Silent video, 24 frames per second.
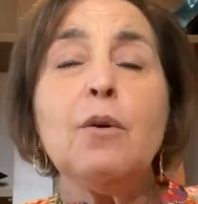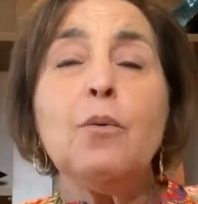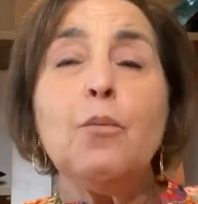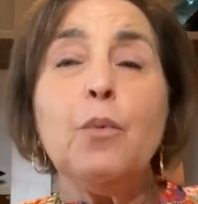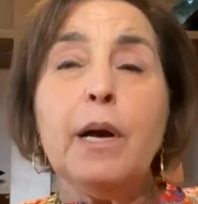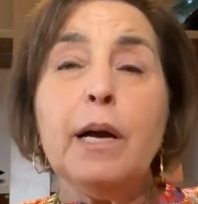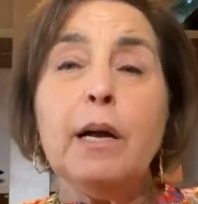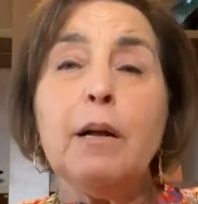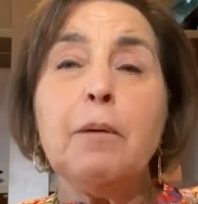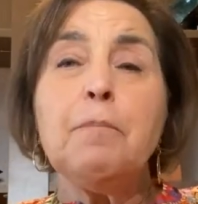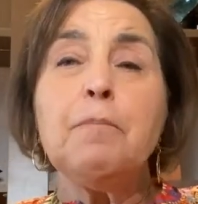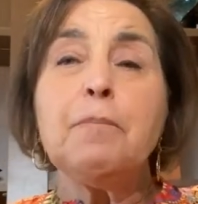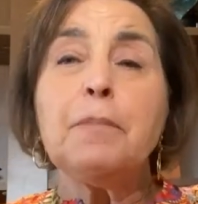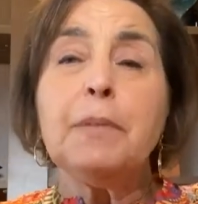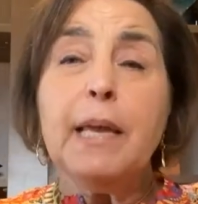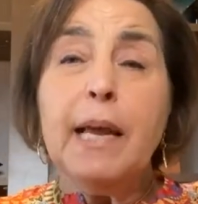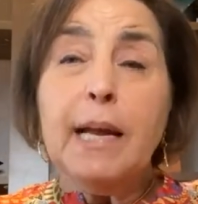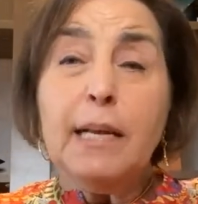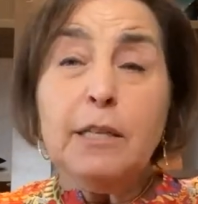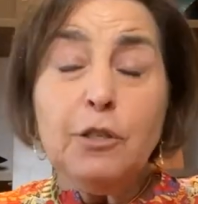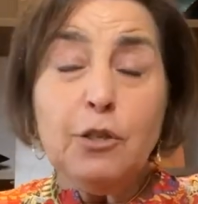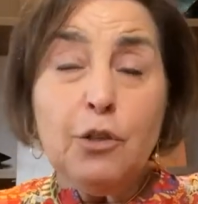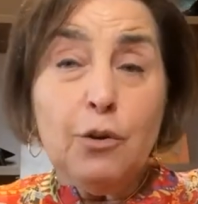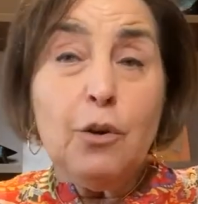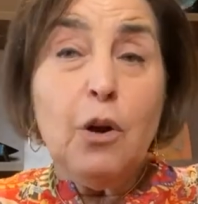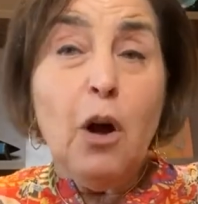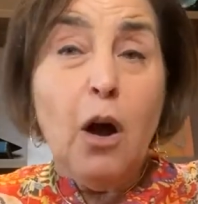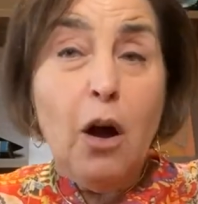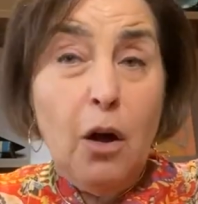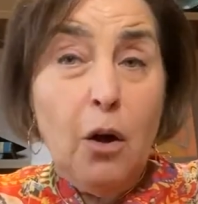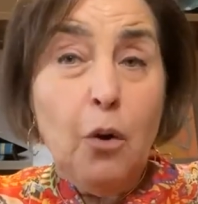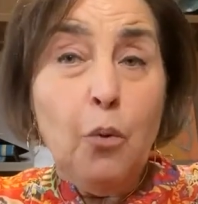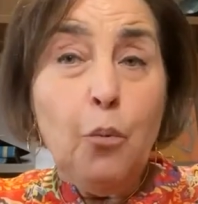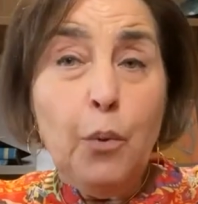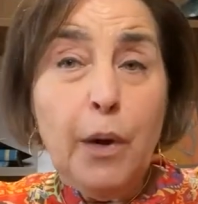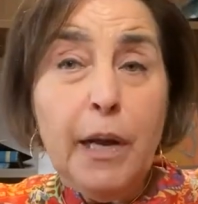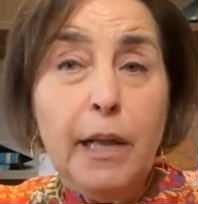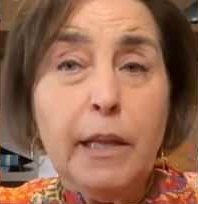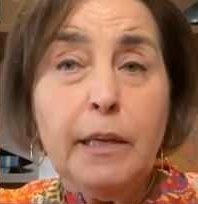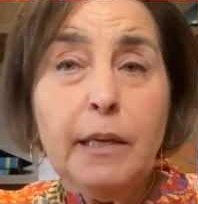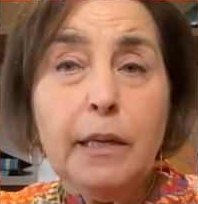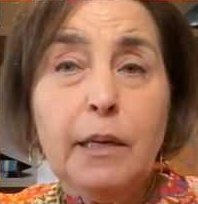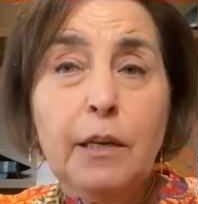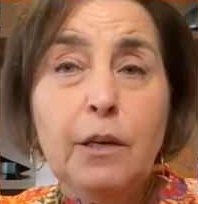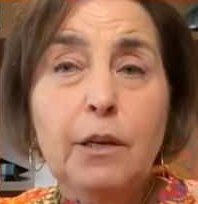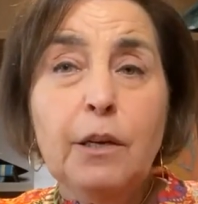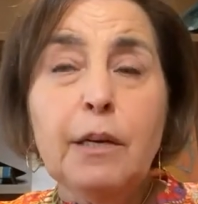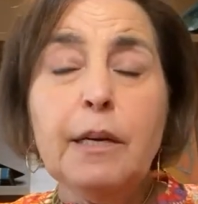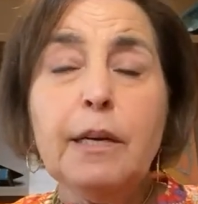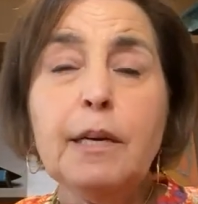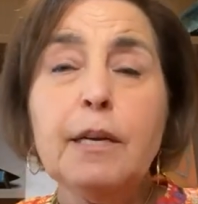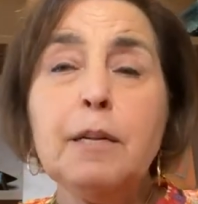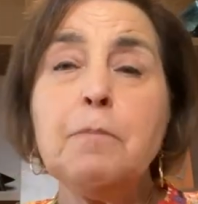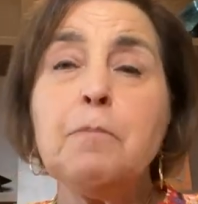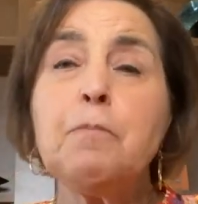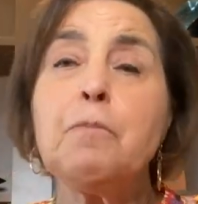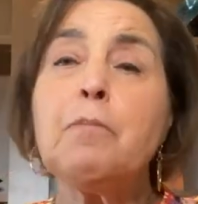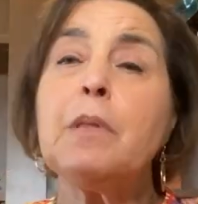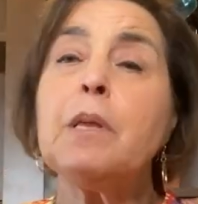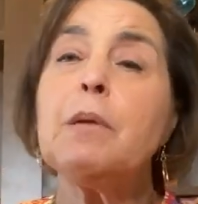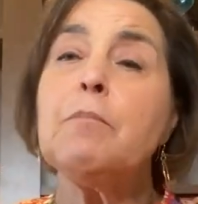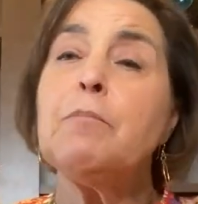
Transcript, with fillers: Well, that's all well and good,